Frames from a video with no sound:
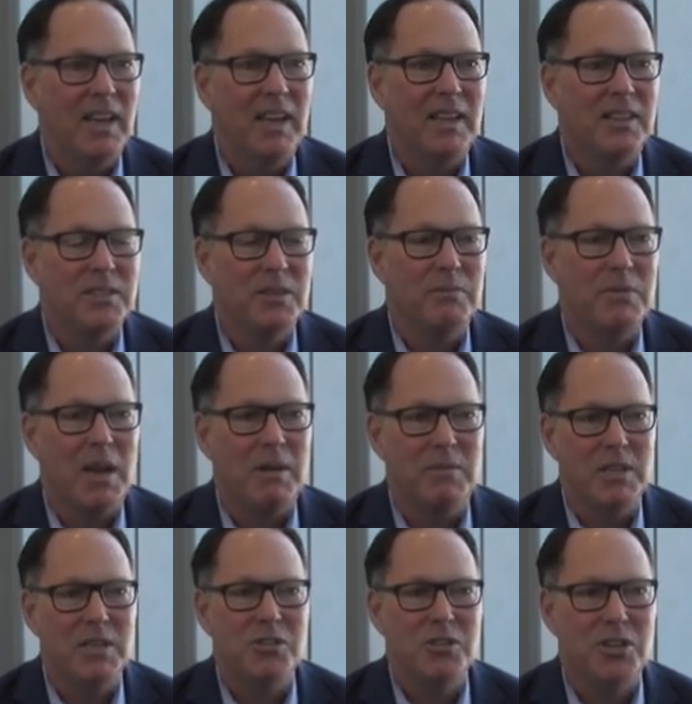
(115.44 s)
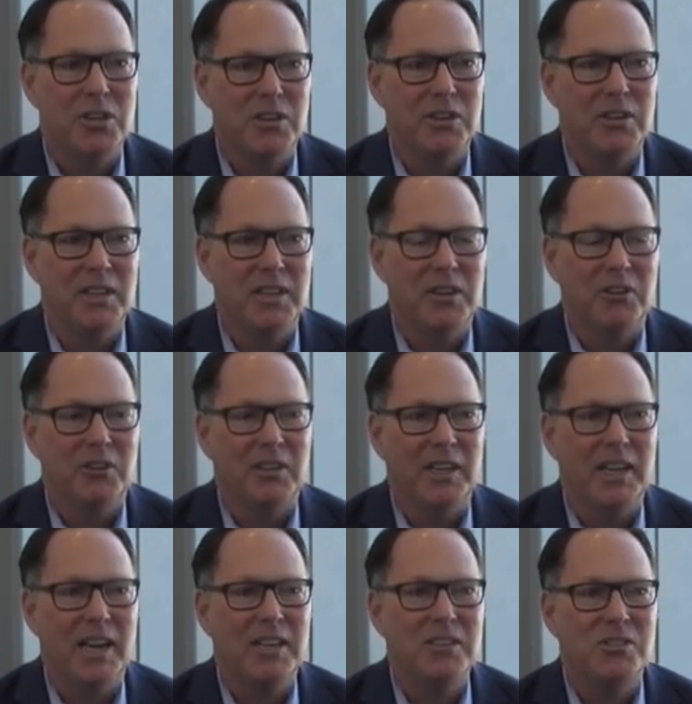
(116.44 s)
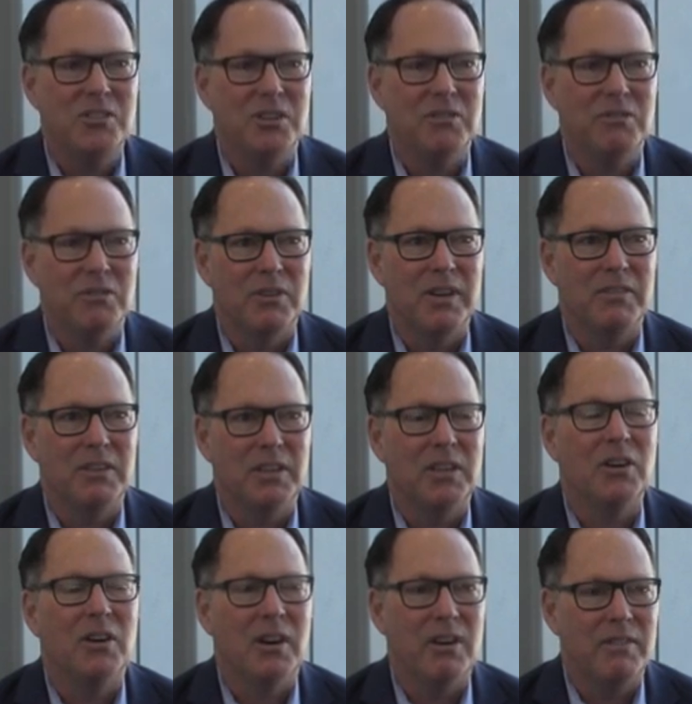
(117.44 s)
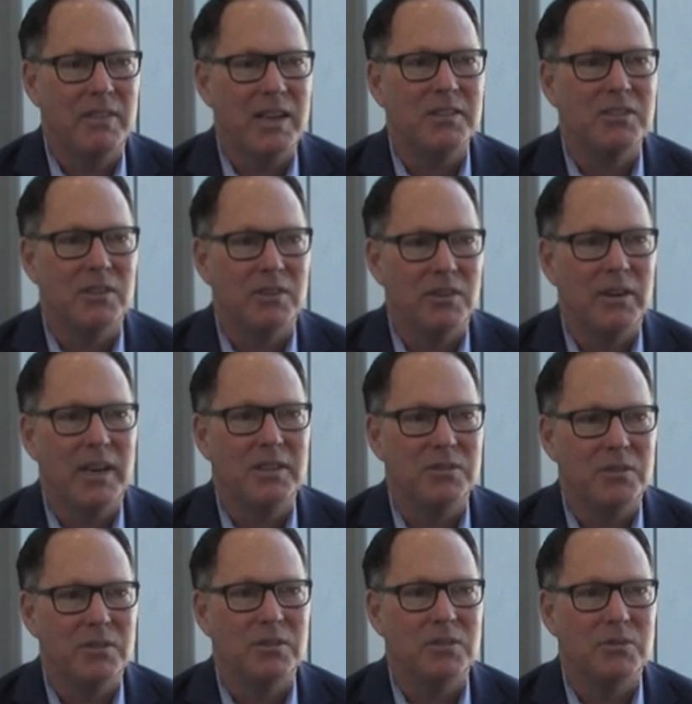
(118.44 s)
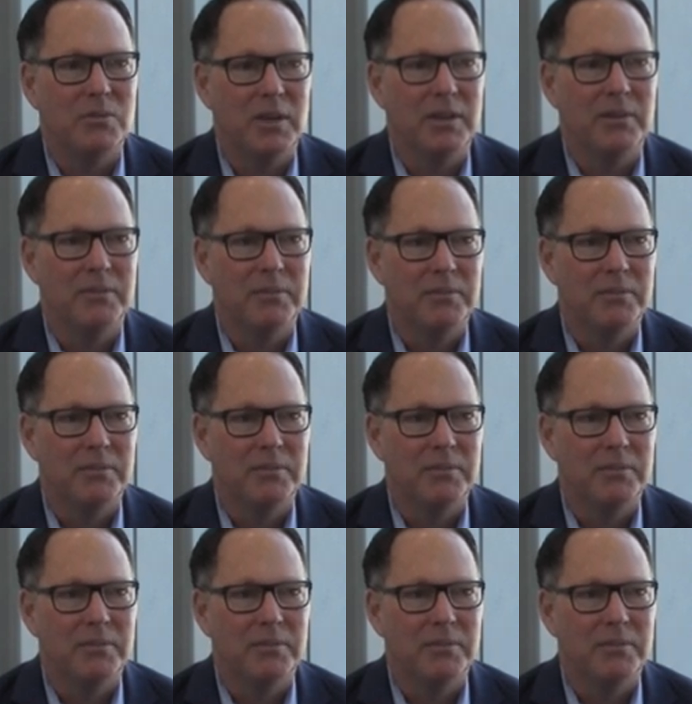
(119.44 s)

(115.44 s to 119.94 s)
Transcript: sometime this year and then early next year for even the cardiovascular answer as well.